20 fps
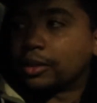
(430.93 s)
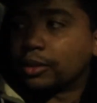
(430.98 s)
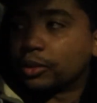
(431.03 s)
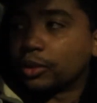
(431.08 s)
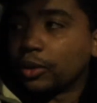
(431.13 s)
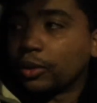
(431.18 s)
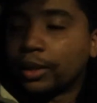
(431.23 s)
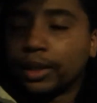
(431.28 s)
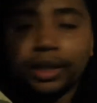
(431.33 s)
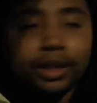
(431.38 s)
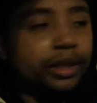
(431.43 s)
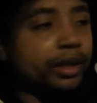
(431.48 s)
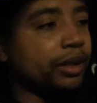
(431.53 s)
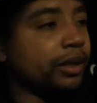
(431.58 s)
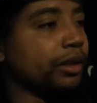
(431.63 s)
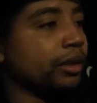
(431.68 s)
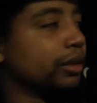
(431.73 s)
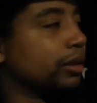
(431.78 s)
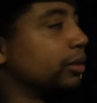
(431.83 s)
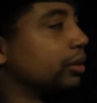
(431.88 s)
There's already
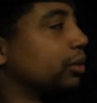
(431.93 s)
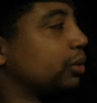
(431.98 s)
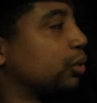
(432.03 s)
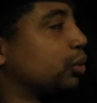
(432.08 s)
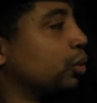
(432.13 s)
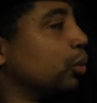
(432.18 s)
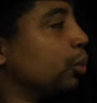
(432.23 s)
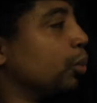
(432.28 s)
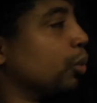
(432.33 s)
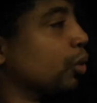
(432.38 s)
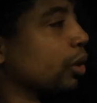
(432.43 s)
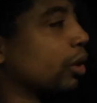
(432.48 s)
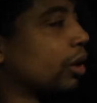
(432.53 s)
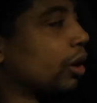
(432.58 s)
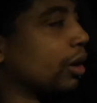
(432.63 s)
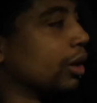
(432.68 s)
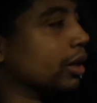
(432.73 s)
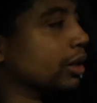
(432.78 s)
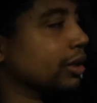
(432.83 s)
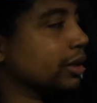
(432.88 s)
two more
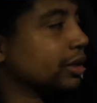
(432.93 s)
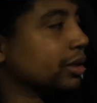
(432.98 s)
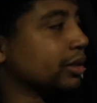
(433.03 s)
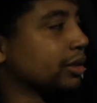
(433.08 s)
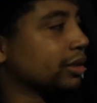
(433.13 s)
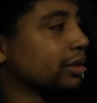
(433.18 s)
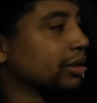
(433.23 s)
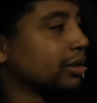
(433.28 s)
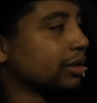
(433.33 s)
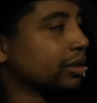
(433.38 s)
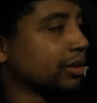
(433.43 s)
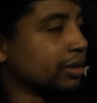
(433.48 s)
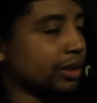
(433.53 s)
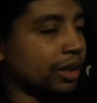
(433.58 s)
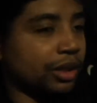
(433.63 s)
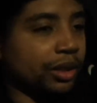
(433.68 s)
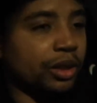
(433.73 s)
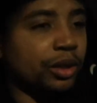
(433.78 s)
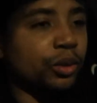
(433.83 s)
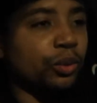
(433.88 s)
cars.
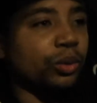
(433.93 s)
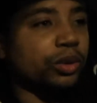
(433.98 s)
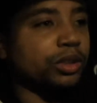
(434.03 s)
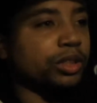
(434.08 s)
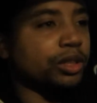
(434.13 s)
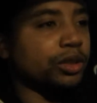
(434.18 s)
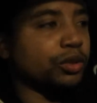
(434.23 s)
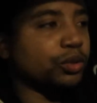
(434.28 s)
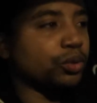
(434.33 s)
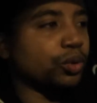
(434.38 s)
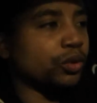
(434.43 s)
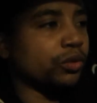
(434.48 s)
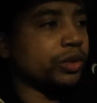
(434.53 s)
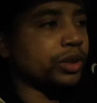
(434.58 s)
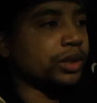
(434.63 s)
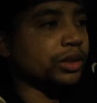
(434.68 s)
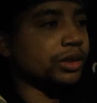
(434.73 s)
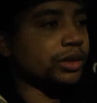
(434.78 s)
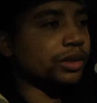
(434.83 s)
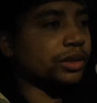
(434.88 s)
Another one just drove
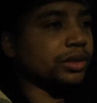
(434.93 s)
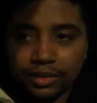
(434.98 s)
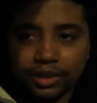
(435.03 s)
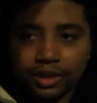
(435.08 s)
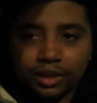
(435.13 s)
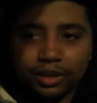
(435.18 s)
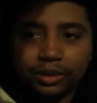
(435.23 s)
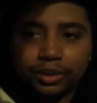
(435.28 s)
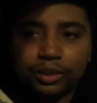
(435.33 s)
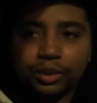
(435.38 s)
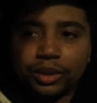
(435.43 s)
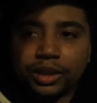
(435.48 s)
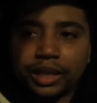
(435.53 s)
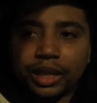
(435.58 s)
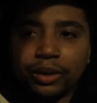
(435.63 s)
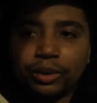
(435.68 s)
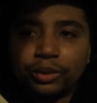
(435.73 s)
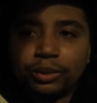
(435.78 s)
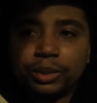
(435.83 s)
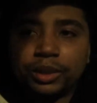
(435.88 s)
in. I don't know what that
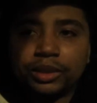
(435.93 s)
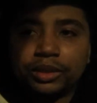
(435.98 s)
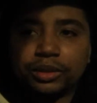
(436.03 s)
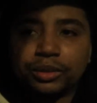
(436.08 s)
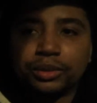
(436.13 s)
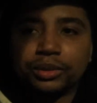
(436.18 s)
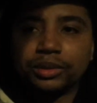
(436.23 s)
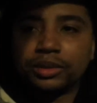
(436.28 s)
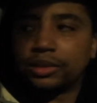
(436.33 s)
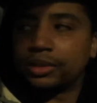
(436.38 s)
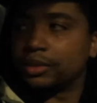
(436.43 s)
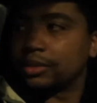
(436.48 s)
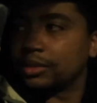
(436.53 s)
old man's doing.